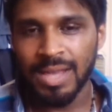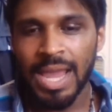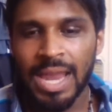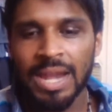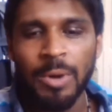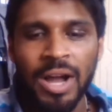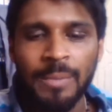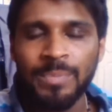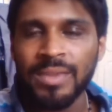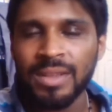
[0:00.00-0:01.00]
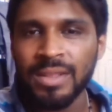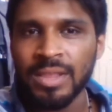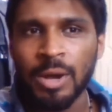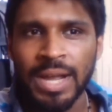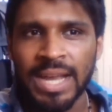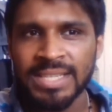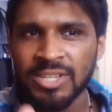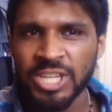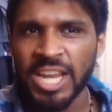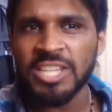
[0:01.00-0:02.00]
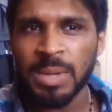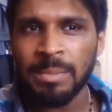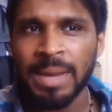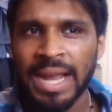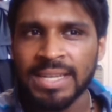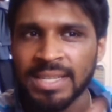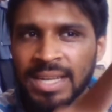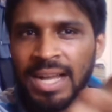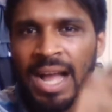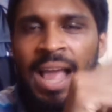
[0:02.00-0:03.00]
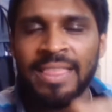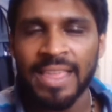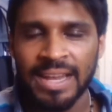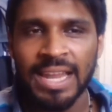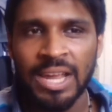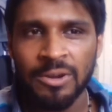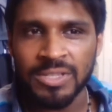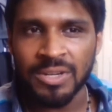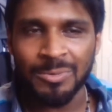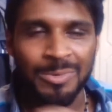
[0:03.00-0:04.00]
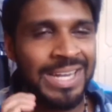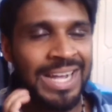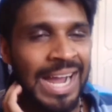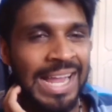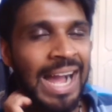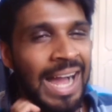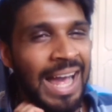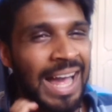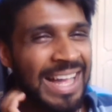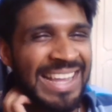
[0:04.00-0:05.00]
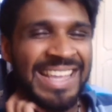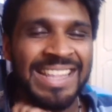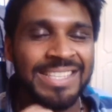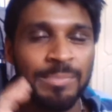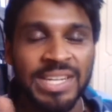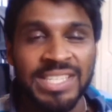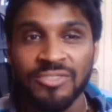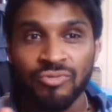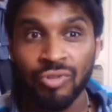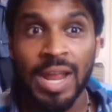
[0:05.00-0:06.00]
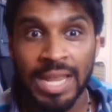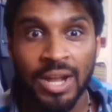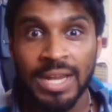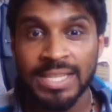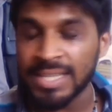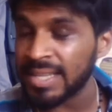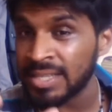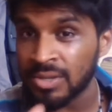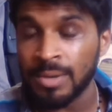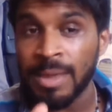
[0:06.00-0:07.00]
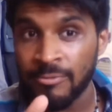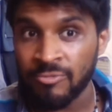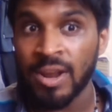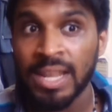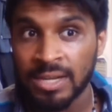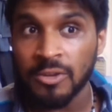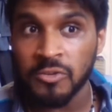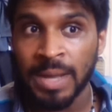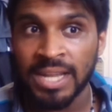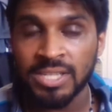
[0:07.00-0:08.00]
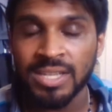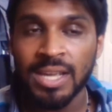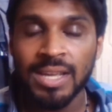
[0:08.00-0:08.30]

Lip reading: You know what? No, guys, I'll change my mind. I think Leon's going to win. It's because it's really hard. It's going to be a really close match.